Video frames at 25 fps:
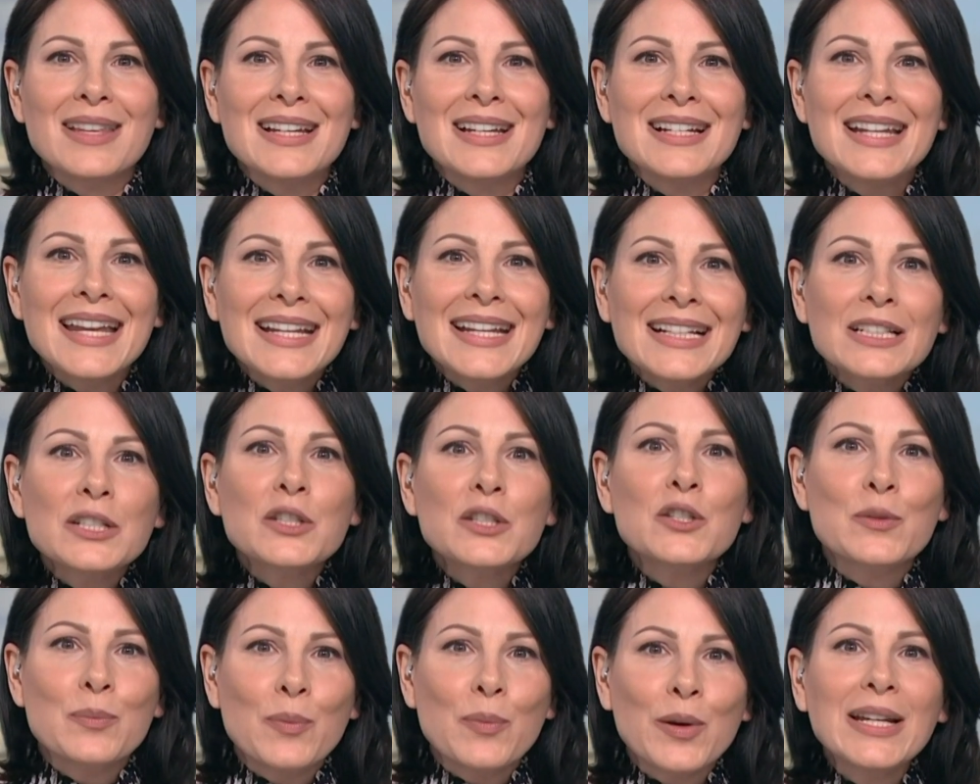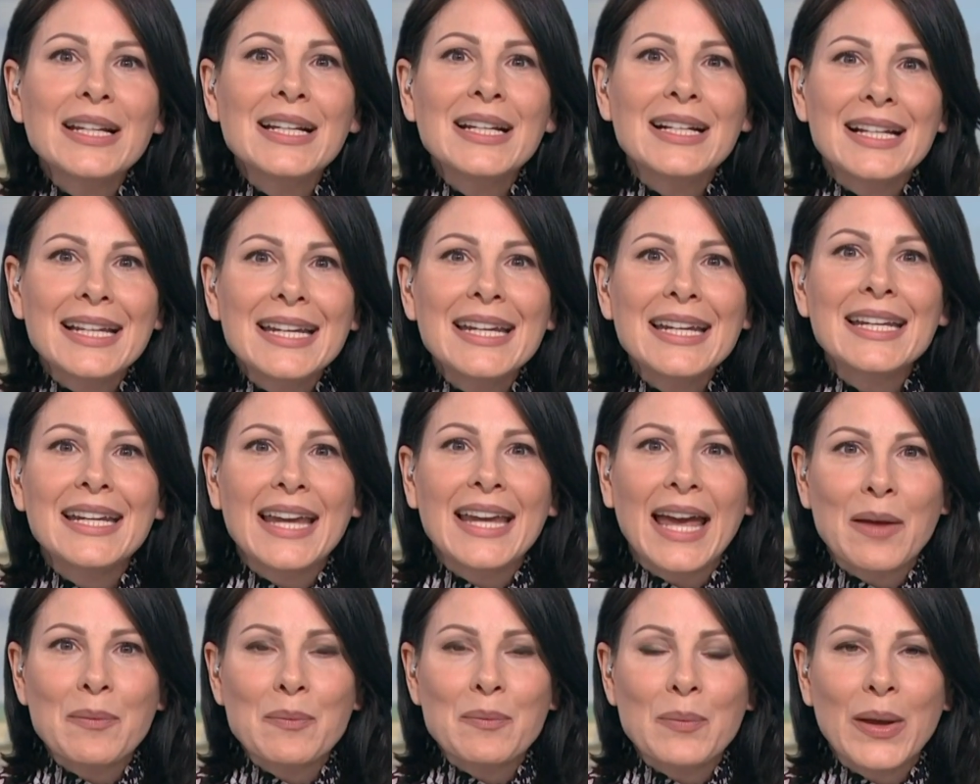The Little Spring Clean
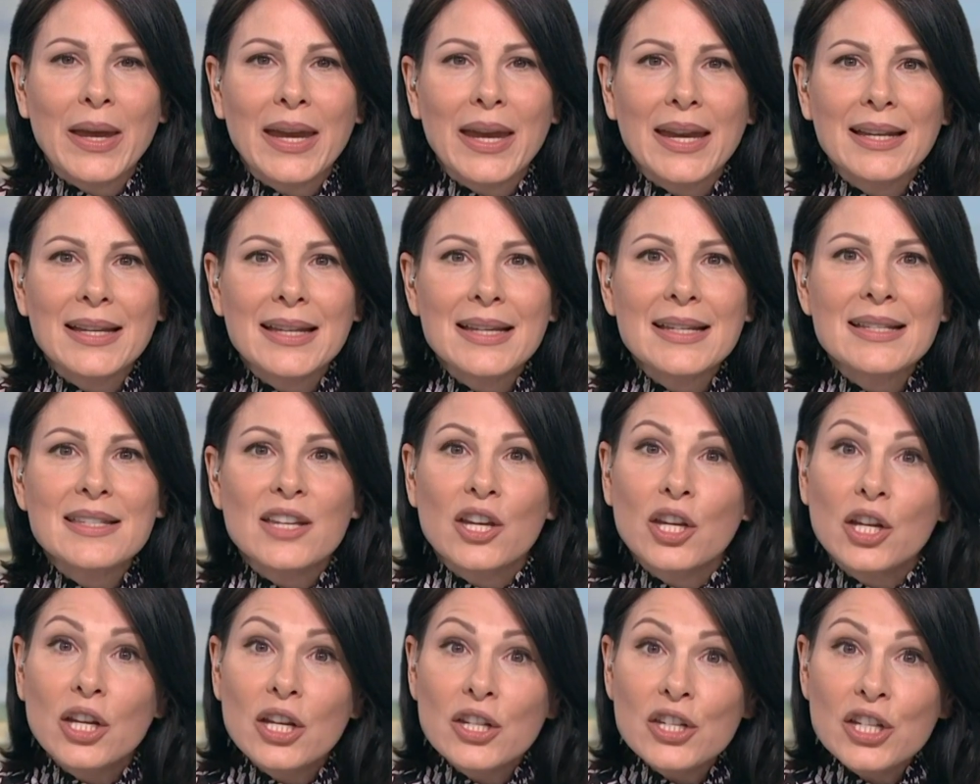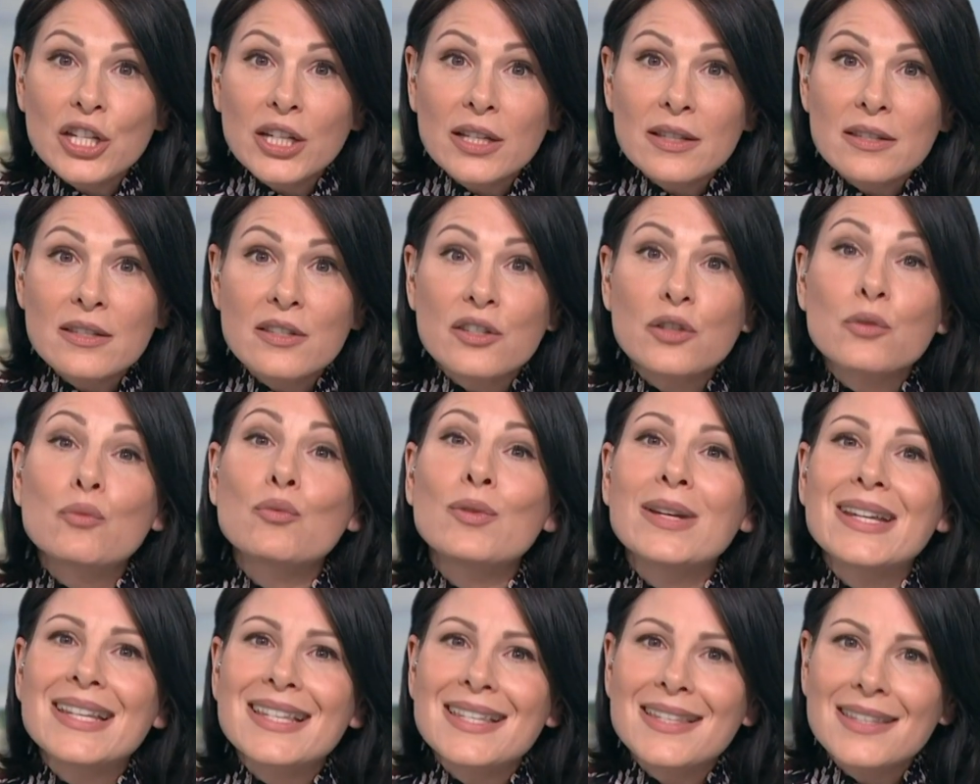campaign is urging us to
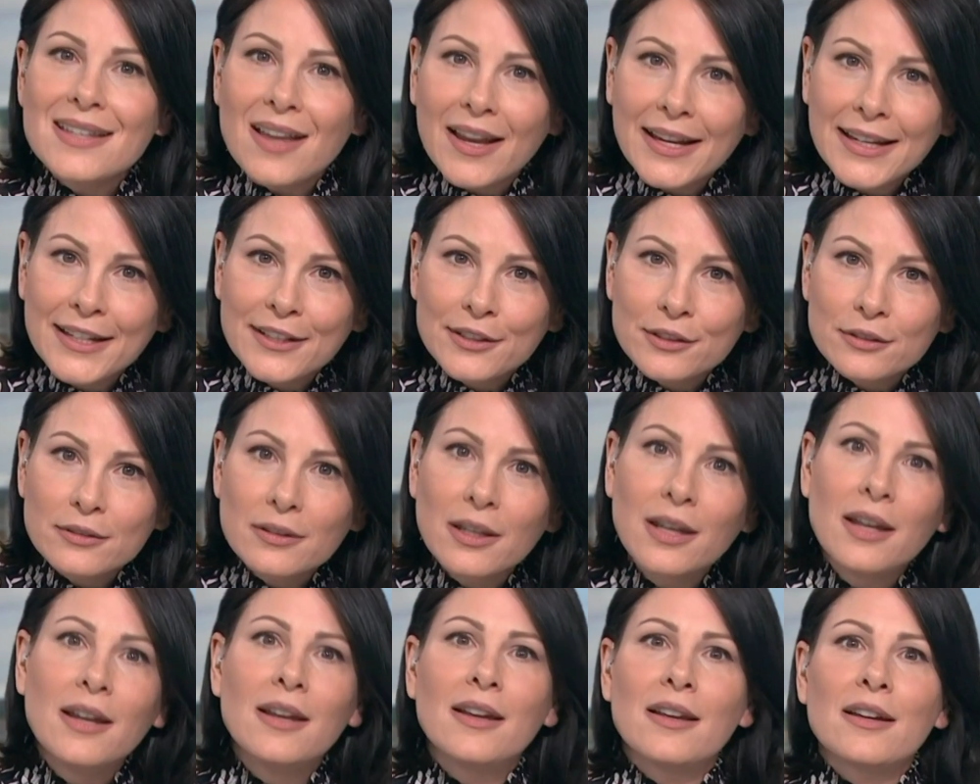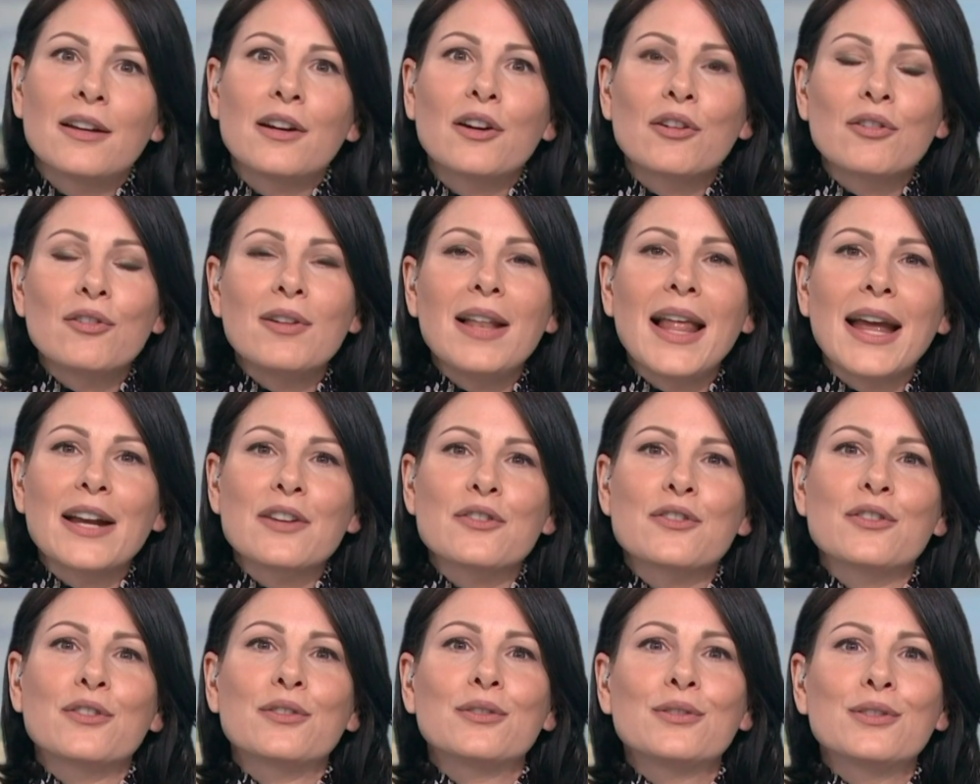recycle our
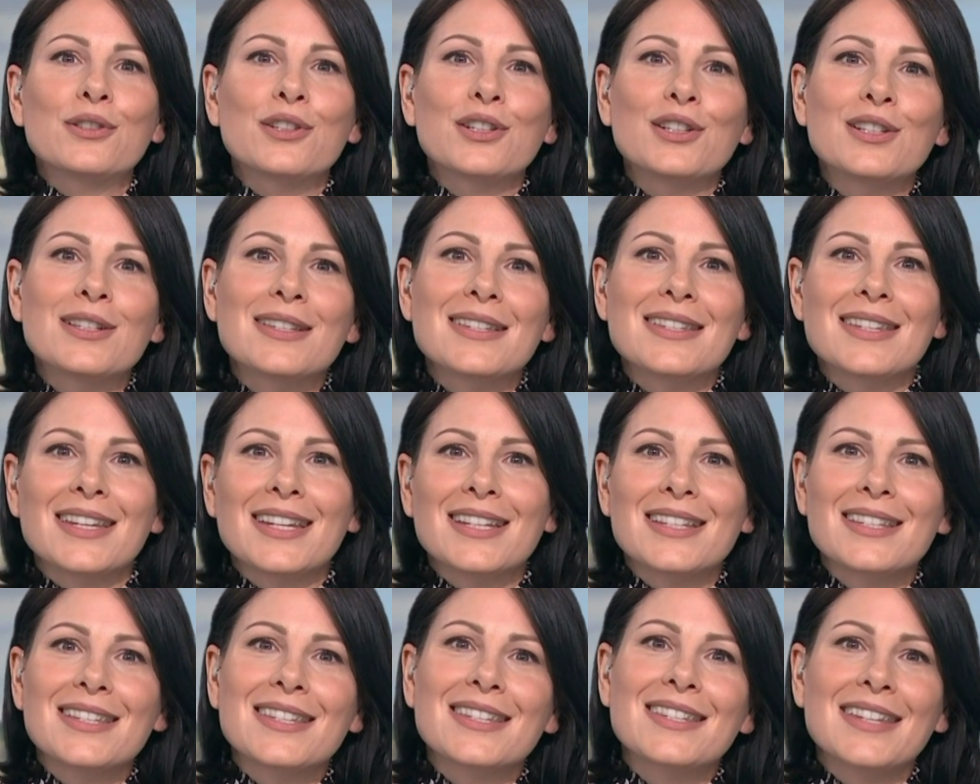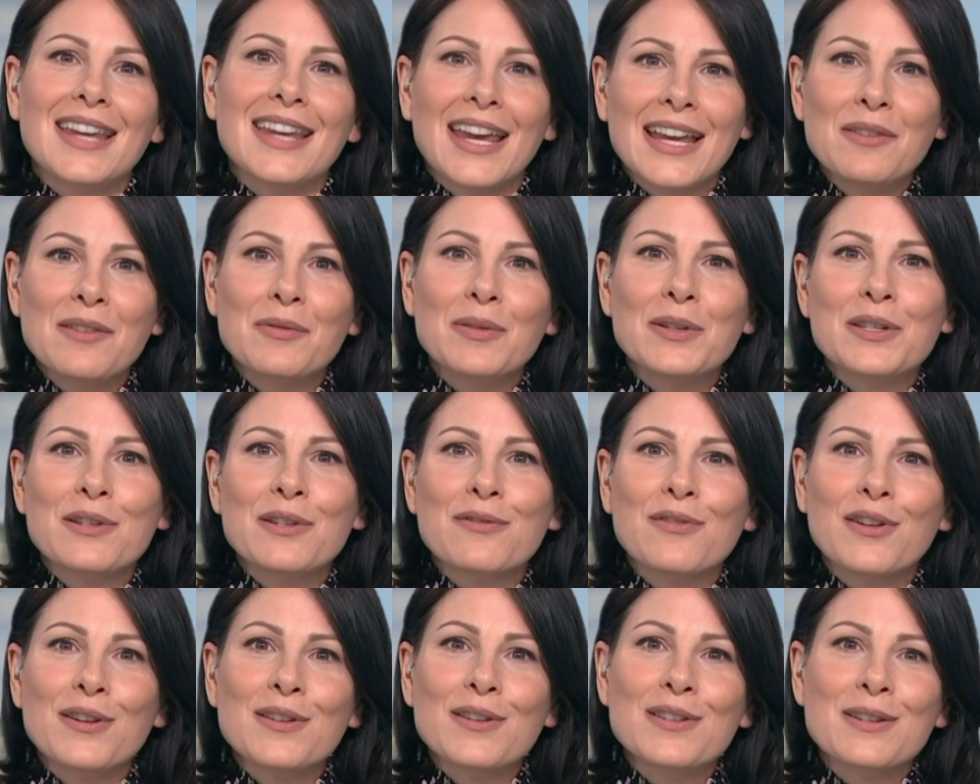electrical goods instead, which
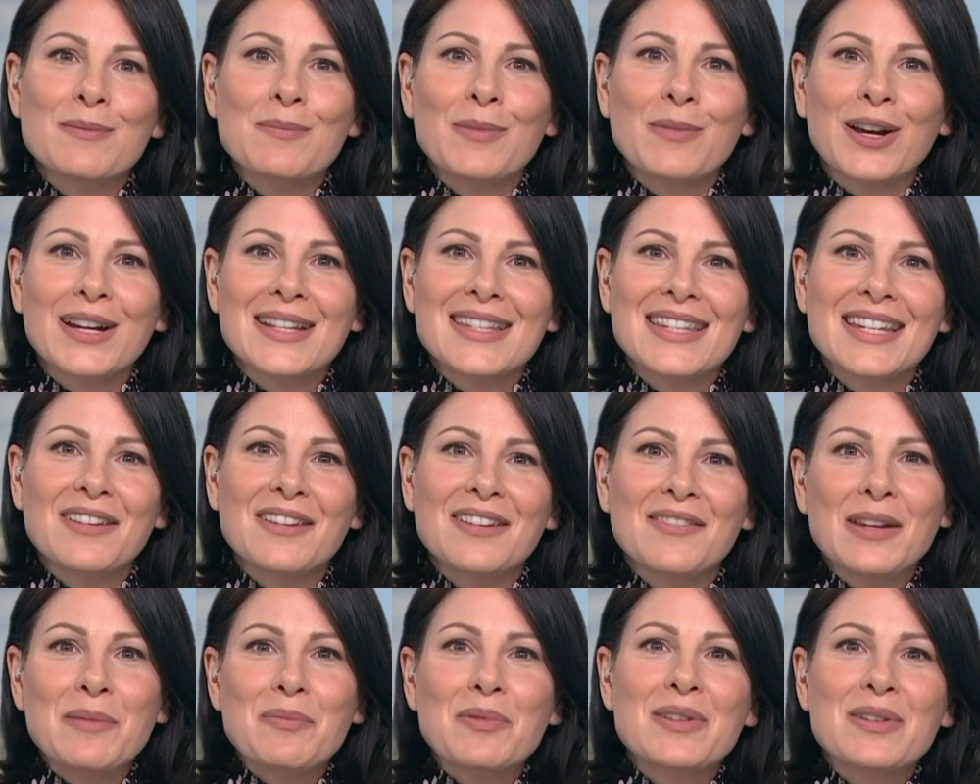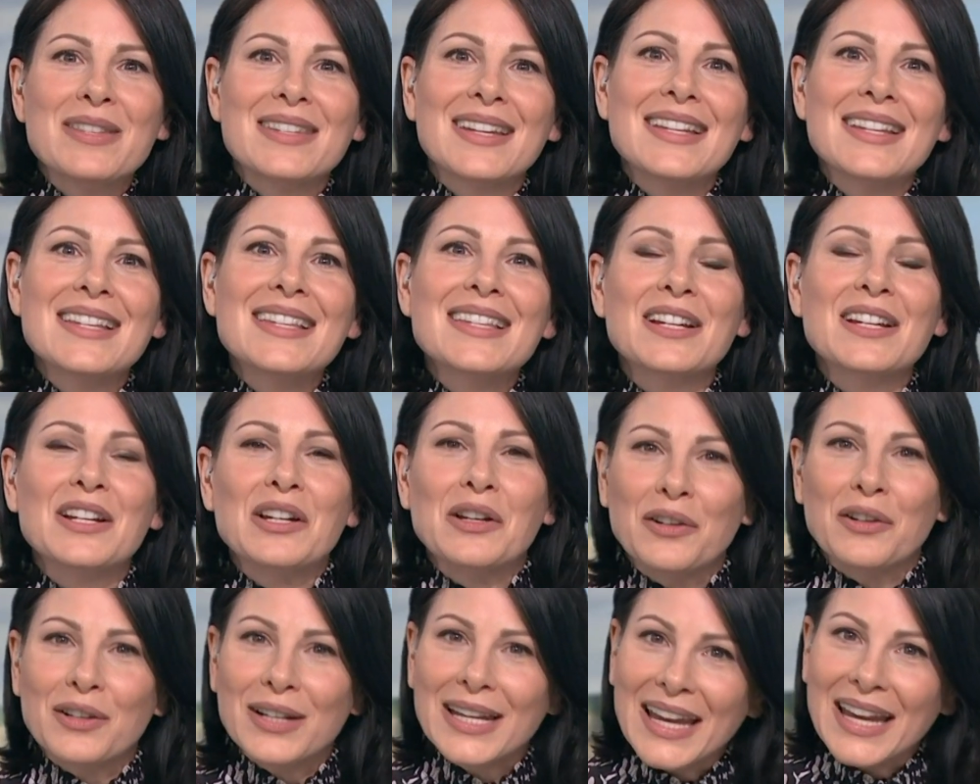is fronted by TV presenter
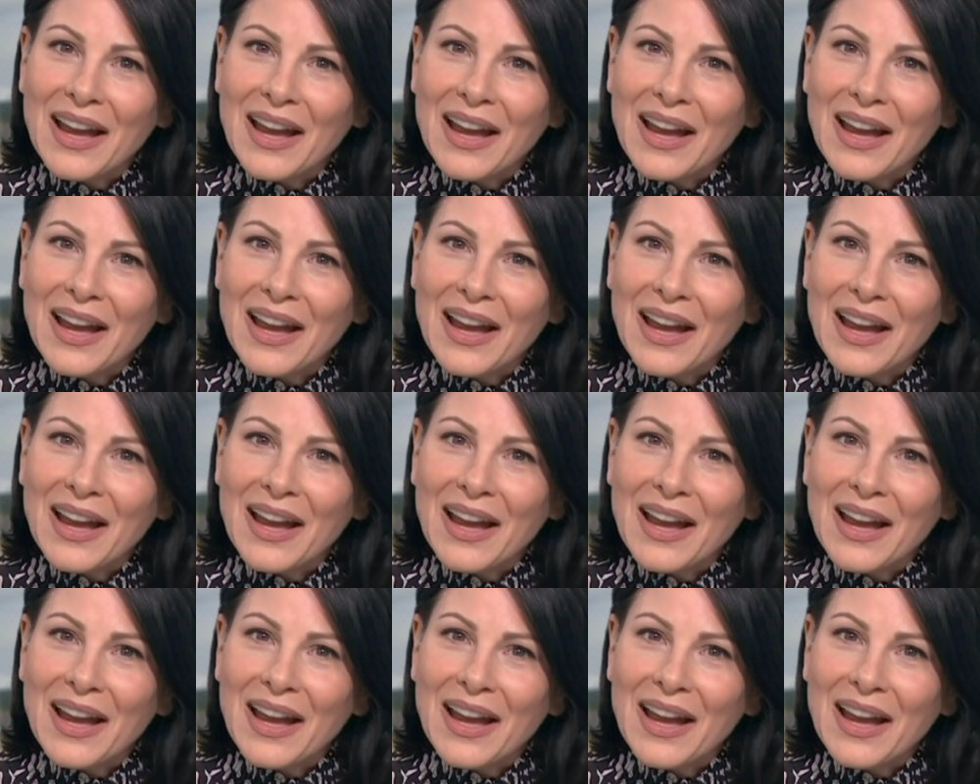Konnie